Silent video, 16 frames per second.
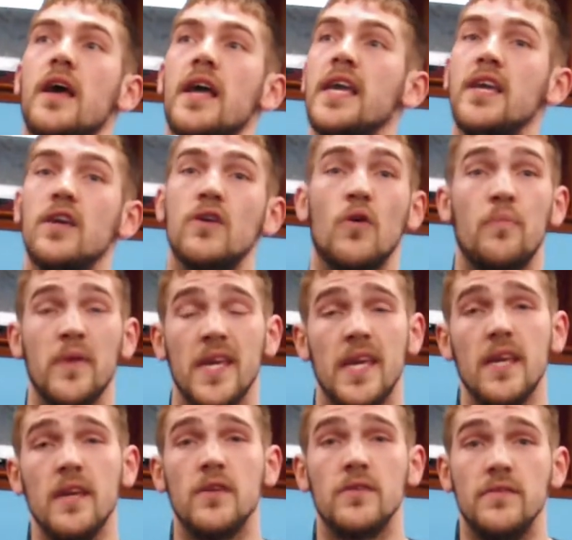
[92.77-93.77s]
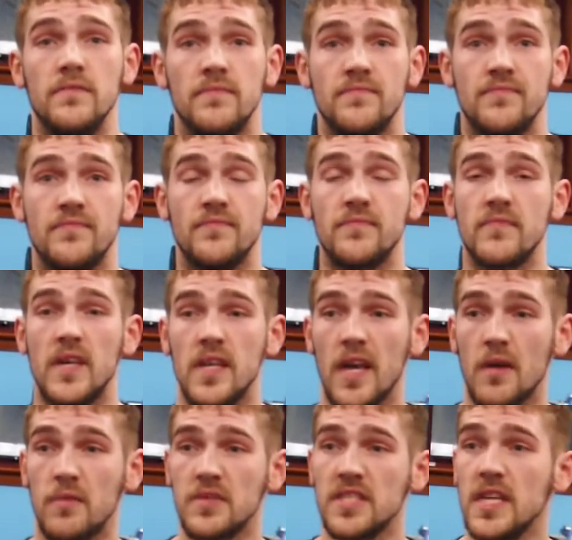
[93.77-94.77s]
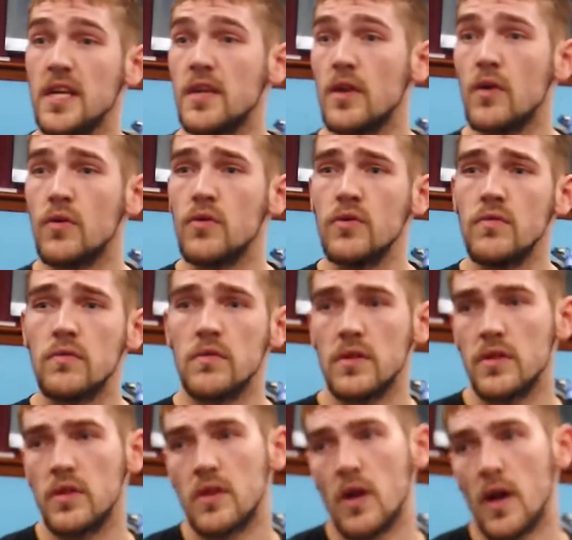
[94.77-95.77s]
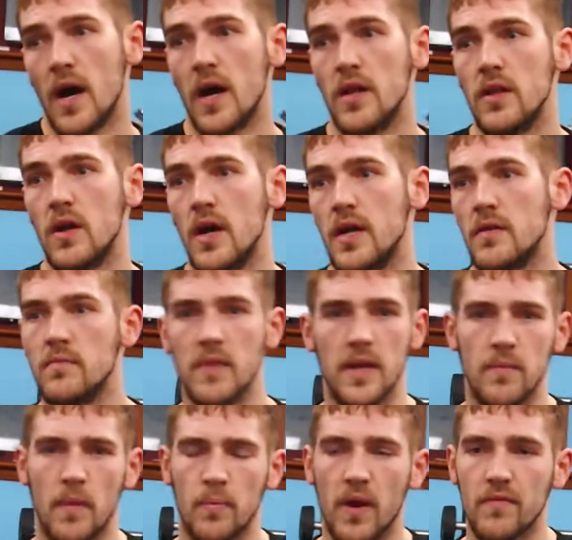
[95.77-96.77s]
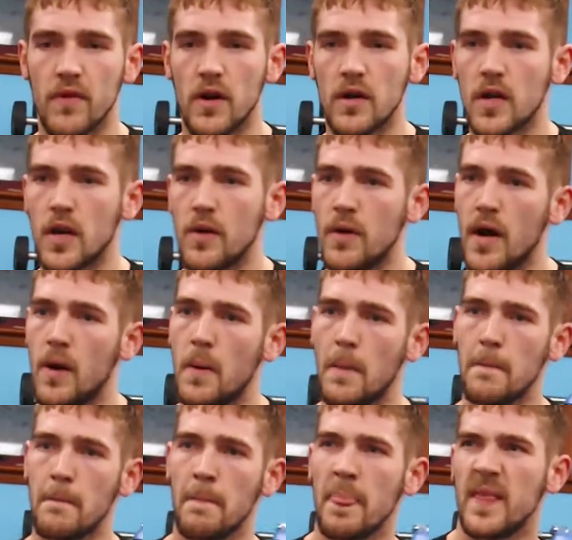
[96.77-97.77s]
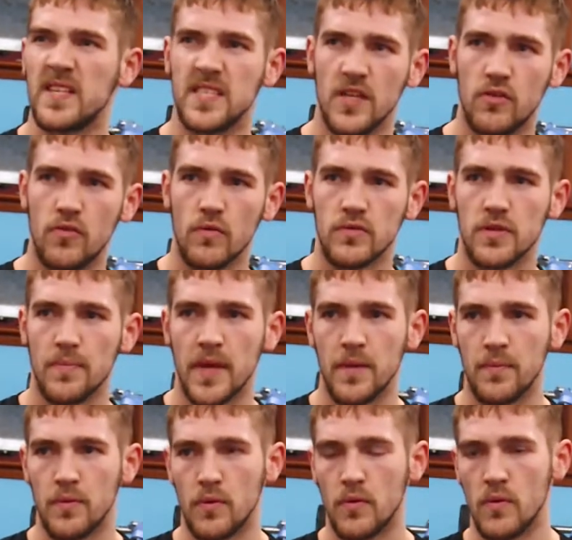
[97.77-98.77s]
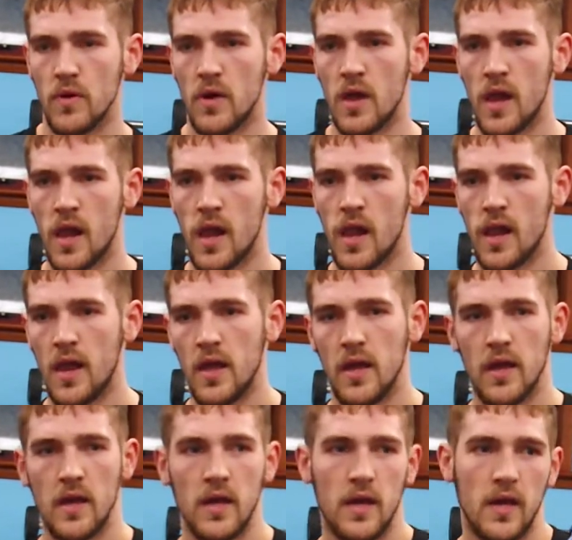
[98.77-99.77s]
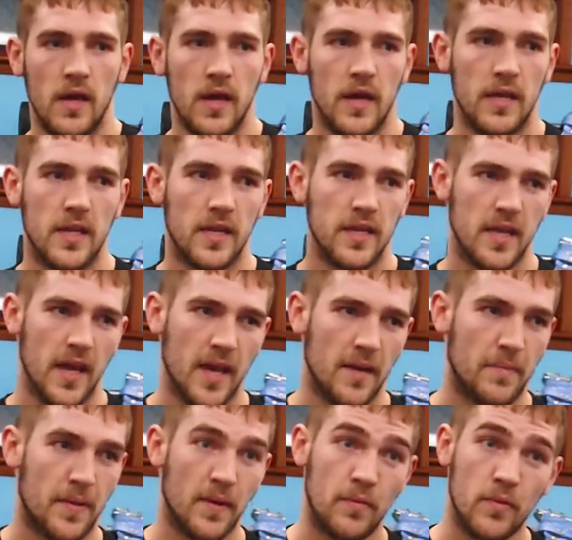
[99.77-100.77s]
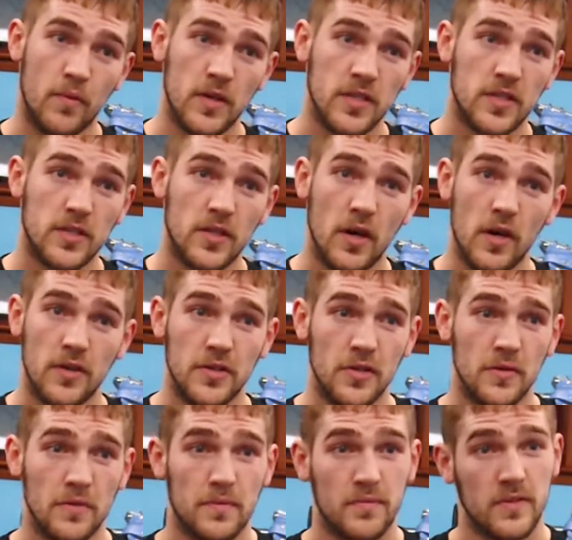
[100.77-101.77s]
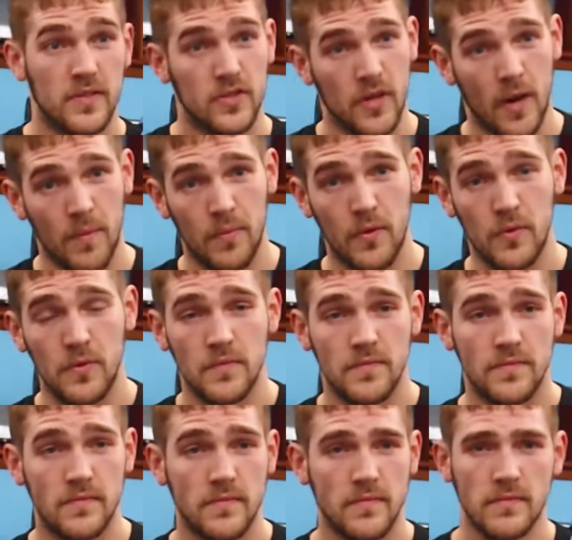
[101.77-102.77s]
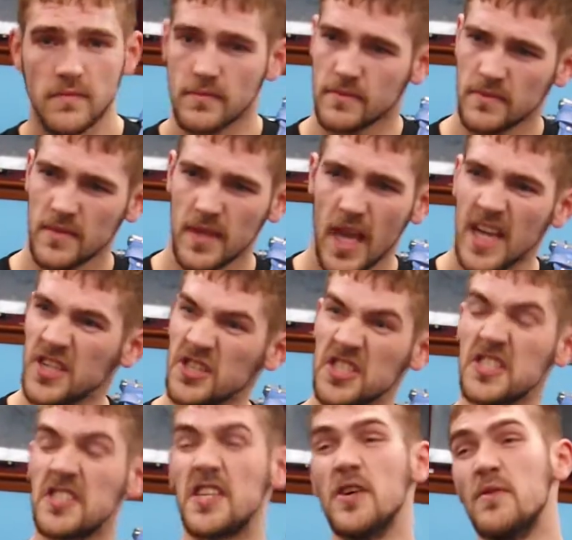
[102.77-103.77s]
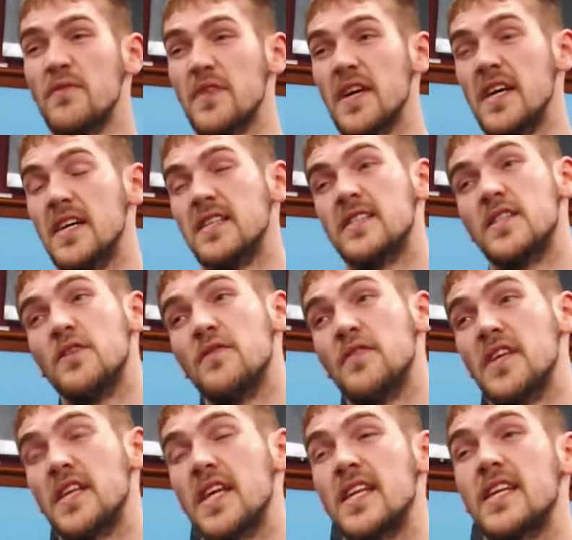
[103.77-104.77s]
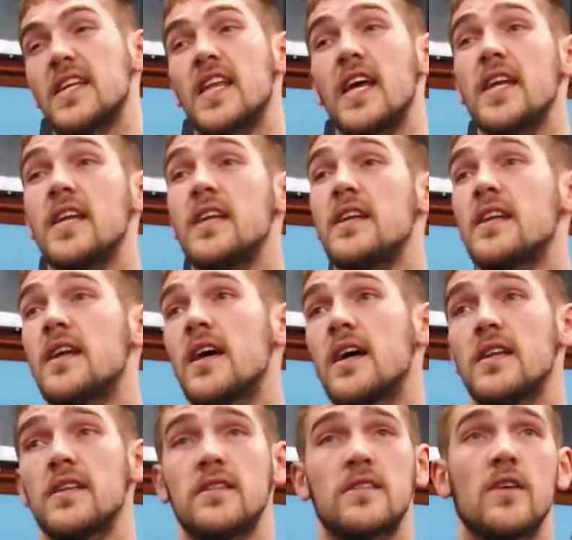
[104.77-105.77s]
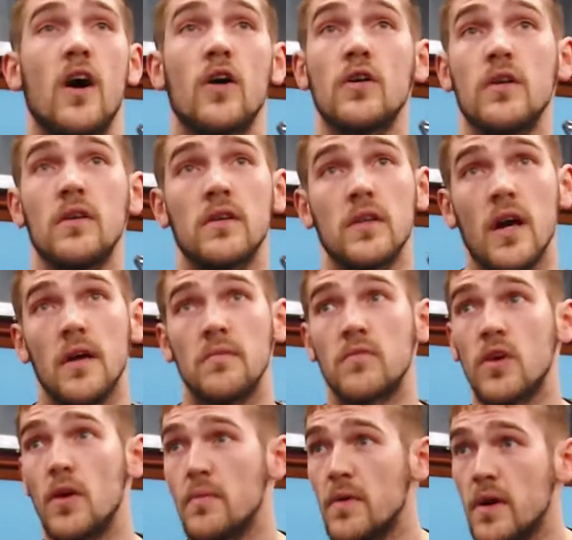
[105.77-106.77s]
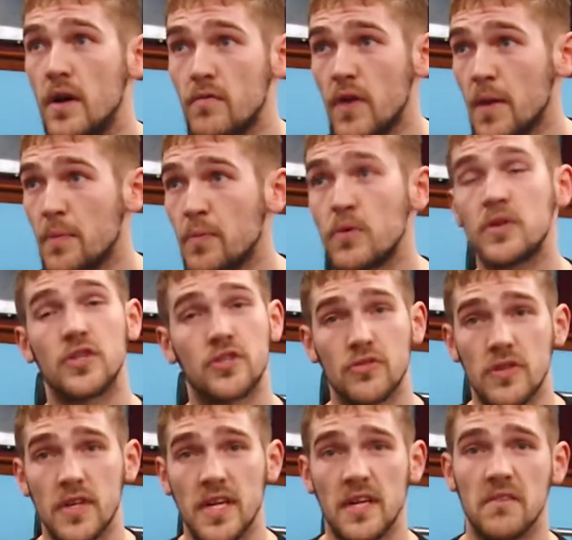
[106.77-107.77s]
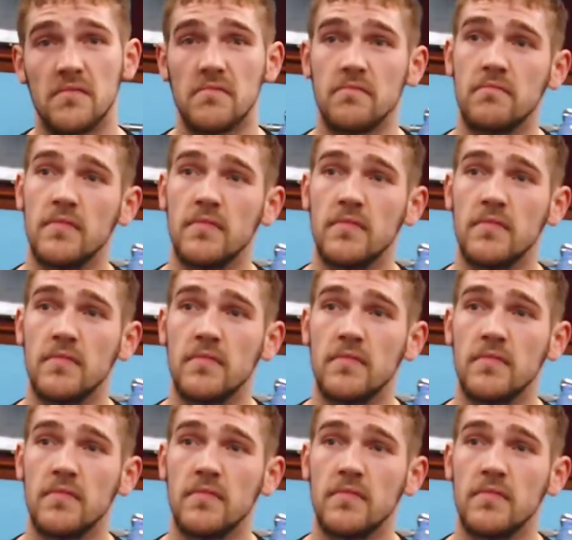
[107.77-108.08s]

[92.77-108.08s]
eat or be eaten. And that was it, you know, you, you go out at night, me and my brother I'll go out, see groups of people, and then yeah, people want to start you, trouble, and you just deal with it, you deal with it at the end of and I got like got a rep on the street,